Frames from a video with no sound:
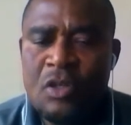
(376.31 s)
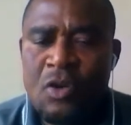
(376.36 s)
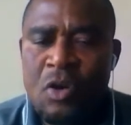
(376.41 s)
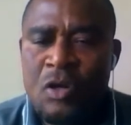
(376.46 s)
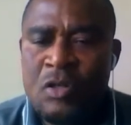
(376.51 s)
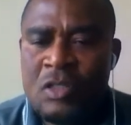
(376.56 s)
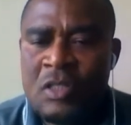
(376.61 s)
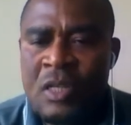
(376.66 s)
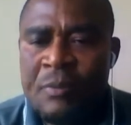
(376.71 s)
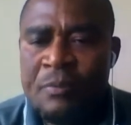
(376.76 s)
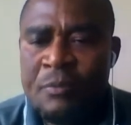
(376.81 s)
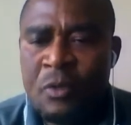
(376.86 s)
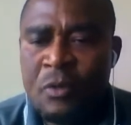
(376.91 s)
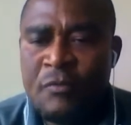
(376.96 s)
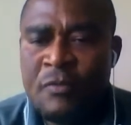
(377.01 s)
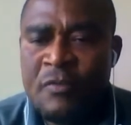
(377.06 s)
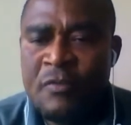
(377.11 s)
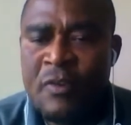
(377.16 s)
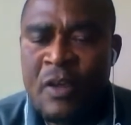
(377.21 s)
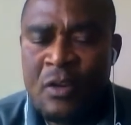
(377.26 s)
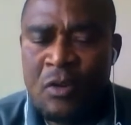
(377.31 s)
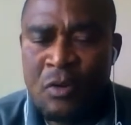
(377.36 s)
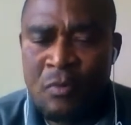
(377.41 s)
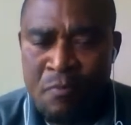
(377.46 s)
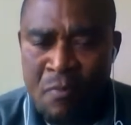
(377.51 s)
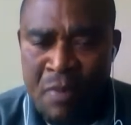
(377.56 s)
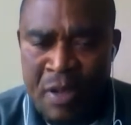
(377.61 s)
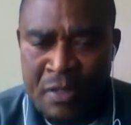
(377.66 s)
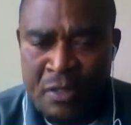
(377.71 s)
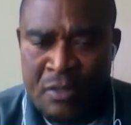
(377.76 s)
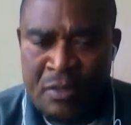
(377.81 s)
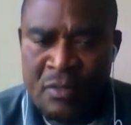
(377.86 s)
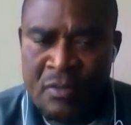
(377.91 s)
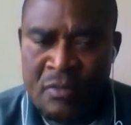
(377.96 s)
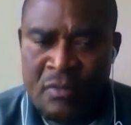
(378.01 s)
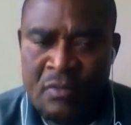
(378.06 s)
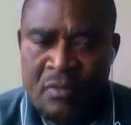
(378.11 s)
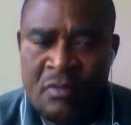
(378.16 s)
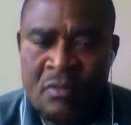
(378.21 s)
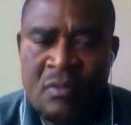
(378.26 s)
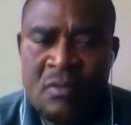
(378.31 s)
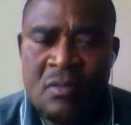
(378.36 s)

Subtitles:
concept of development.